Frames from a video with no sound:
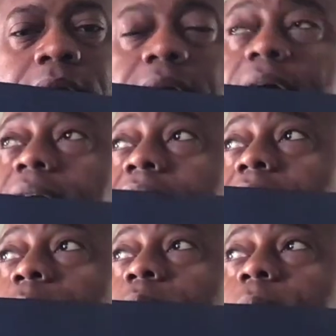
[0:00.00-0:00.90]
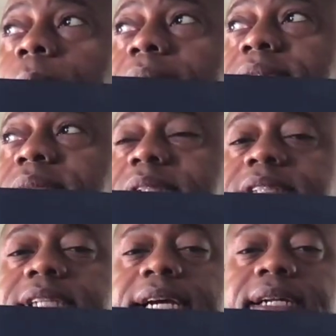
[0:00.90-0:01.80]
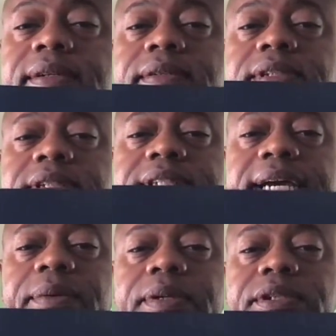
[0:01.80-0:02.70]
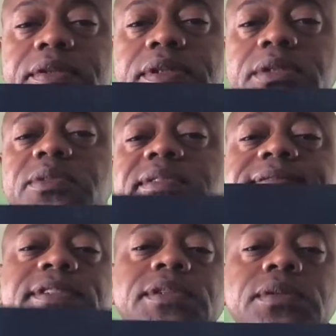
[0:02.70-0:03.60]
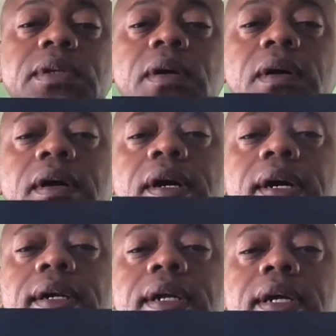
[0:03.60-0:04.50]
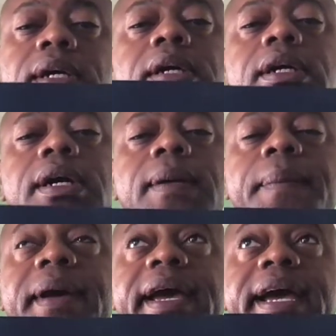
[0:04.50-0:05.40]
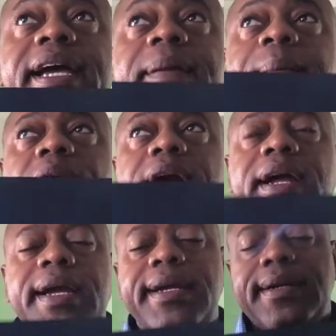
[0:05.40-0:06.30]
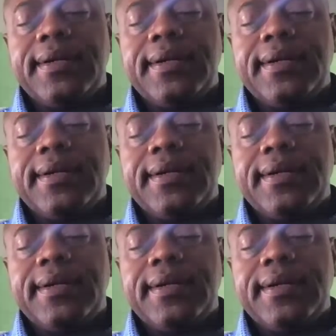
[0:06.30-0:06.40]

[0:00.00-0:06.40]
Hi and welcome back to my channel. Today we're doing a review on GoodMan Brand.